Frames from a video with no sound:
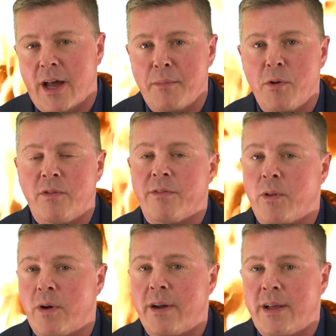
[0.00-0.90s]
I moved to
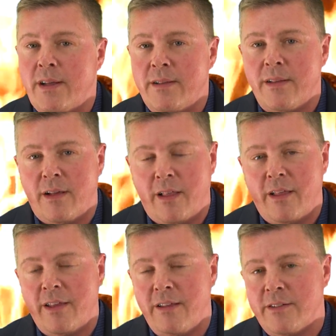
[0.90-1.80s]
Florida
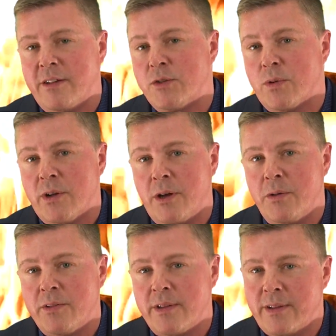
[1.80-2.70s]
along the East Central
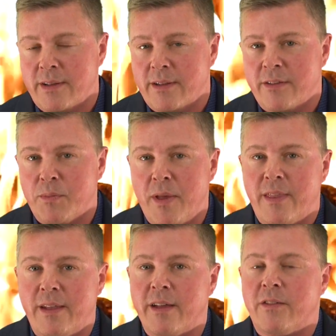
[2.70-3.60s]
Coast and
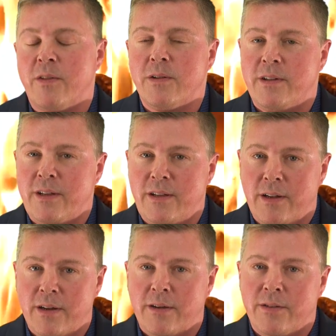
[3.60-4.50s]
spent the next 13
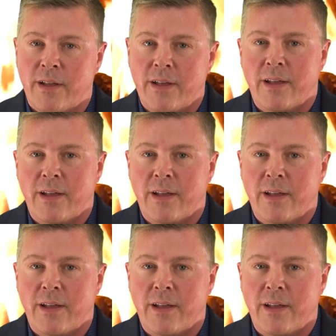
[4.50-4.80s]
years